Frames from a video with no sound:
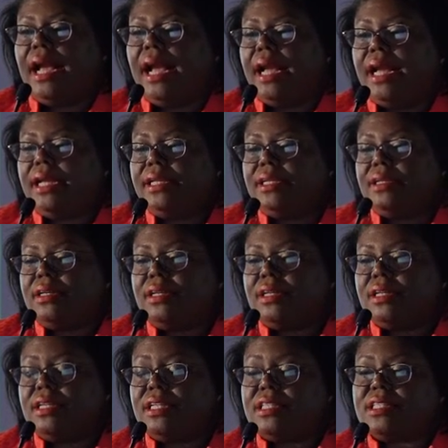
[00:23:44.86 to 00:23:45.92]
And
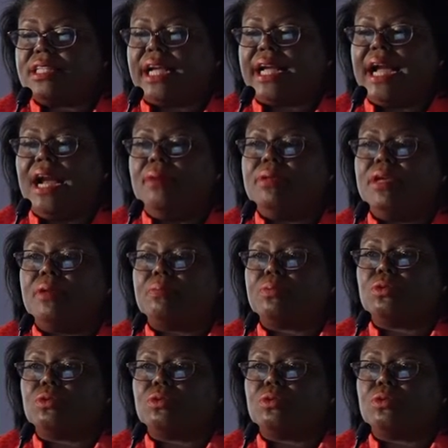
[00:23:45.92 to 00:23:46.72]
this is a Caribbean